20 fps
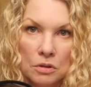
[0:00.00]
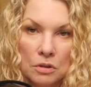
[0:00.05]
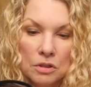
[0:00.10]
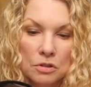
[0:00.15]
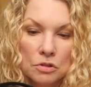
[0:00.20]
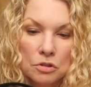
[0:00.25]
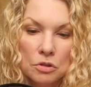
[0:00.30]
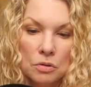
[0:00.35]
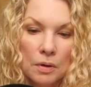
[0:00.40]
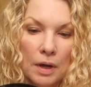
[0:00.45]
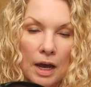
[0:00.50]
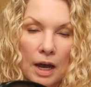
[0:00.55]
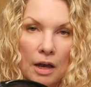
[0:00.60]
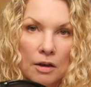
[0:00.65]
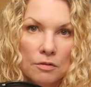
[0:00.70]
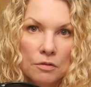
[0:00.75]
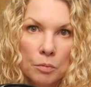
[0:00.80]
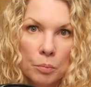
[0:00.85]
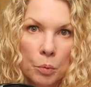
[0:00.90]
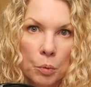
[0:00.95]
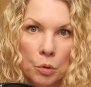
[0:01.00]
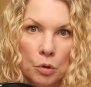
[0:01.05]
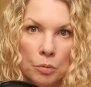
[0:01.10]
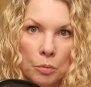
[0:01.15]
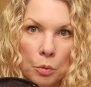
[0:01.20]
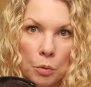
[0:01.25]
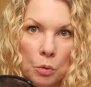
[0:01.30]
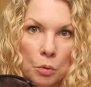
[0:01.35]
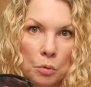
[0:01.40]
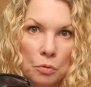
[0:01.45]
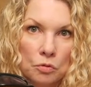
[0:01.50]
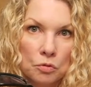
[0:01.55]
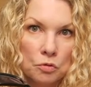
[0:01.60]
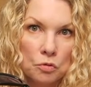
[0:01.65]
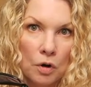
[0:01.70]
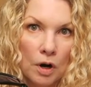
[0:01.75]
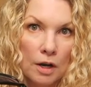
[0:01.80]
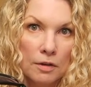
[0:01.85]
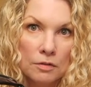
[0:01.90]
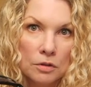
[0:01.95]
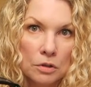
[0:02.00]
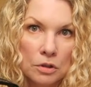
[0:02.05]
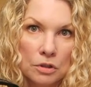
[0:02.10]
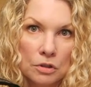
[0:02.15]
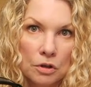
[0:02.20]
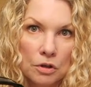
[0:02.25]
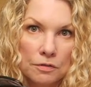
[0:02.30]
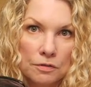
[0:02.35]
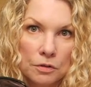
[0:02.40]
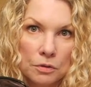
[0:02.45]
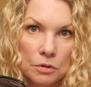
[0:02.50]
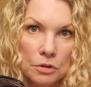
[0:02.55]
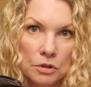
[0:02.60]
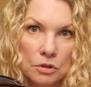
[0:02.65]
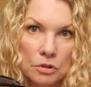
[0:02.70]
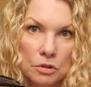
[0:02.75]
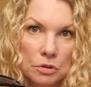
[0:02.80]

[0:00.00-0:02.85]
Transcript: unless you have a portable drive you can offload it